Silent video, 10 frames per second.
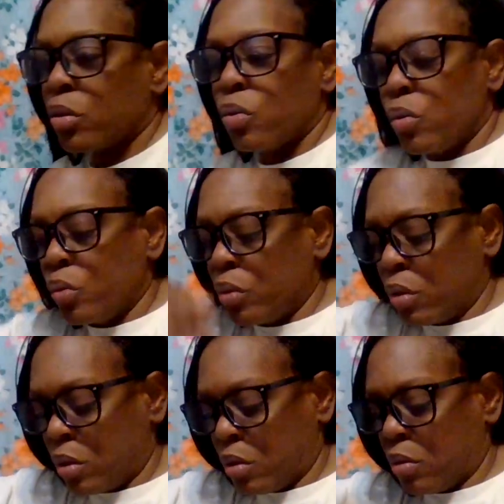through,
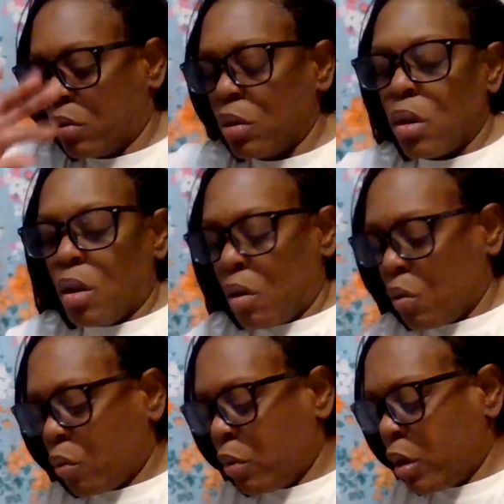
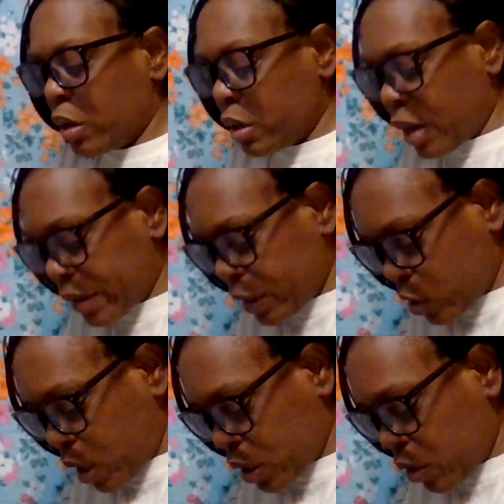you know, how they
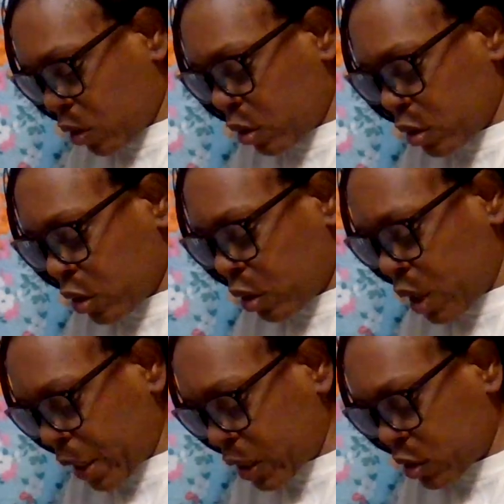check your, your
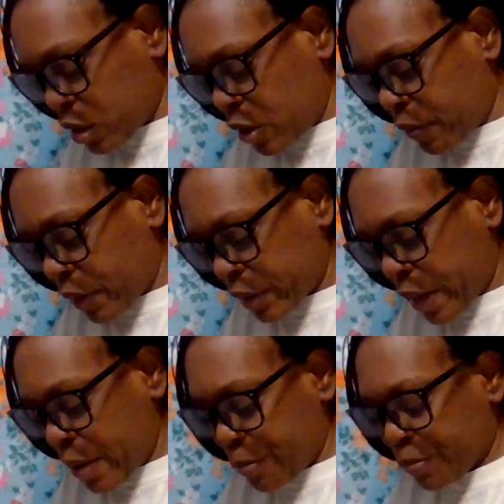luggage and stuff like that.